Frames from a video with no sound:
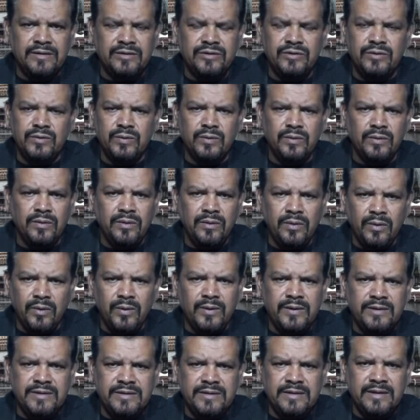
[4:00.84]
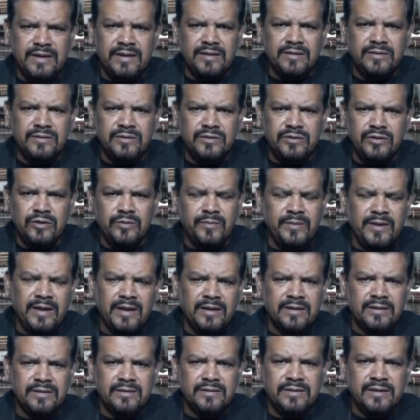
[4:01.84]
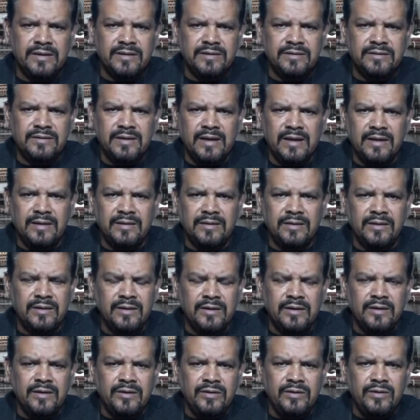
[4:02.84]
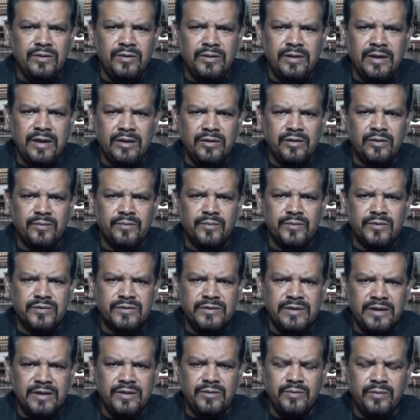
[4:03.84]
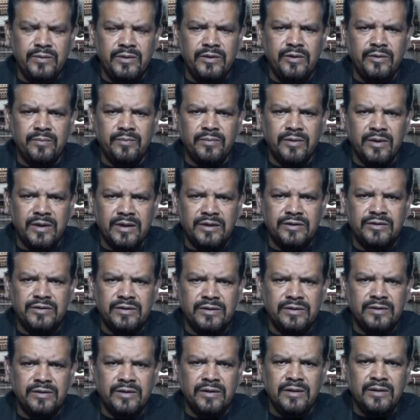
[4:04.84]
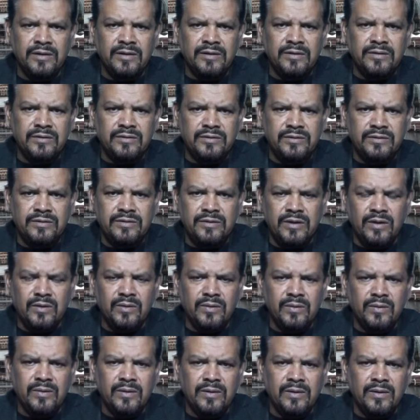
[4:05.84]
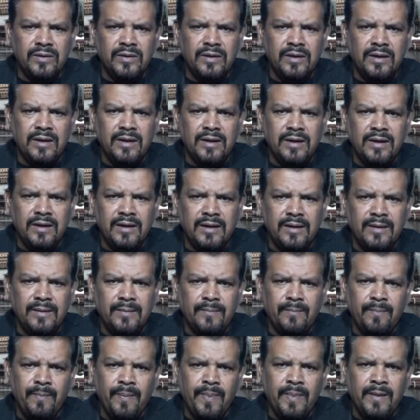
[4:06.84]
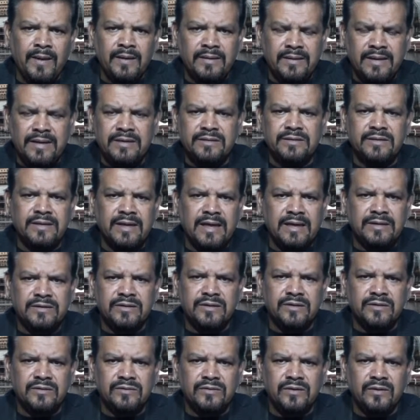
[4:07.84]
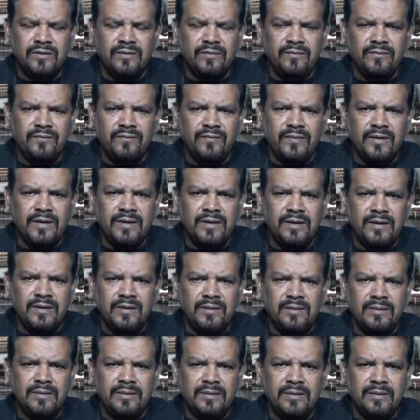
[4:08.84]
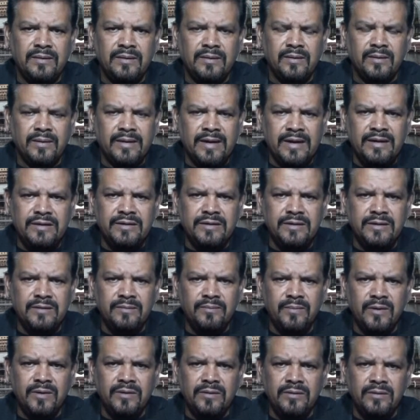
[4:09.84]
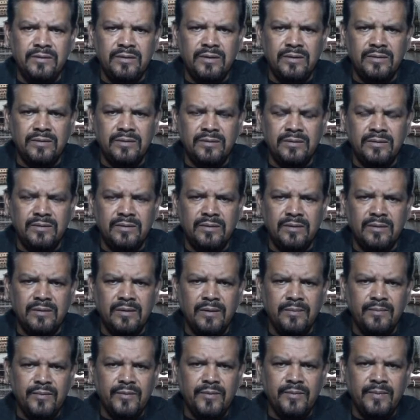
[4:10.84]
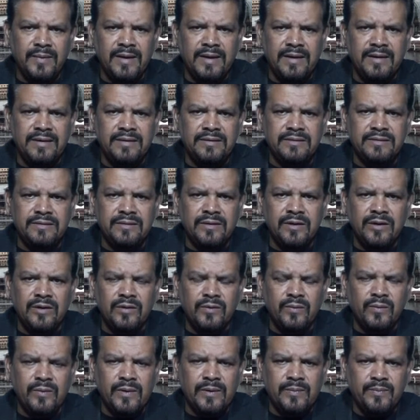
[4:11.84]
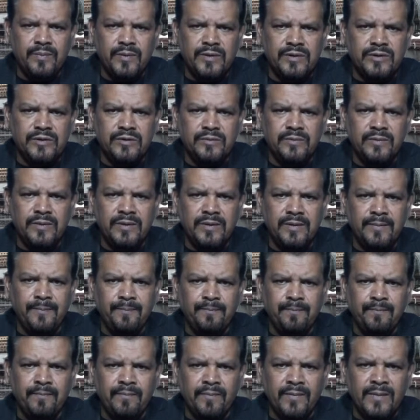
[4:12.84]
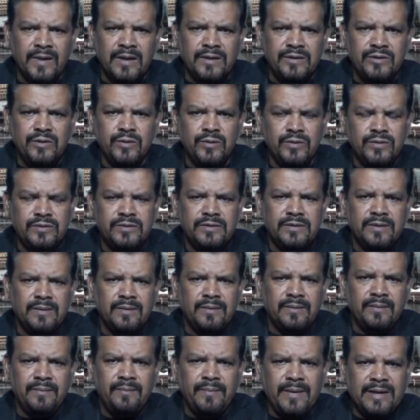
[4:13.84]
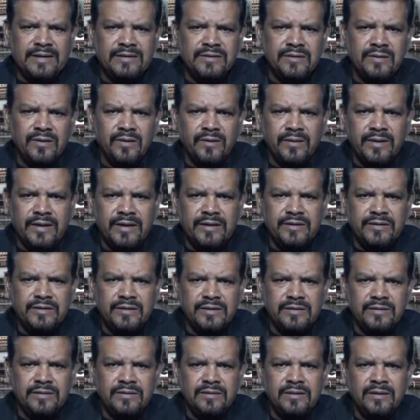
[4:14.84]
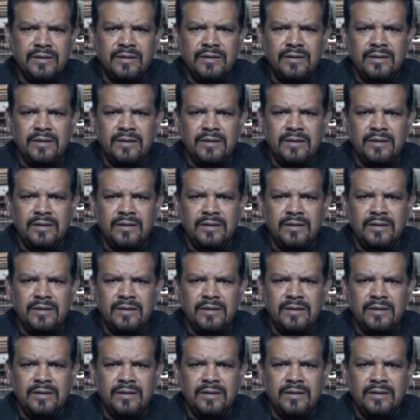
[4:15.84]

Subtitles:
it's too noisy and so many other things, and you cannot proceed with the production. So that's the essence of location, but don't compromise where possible. Choose the best location.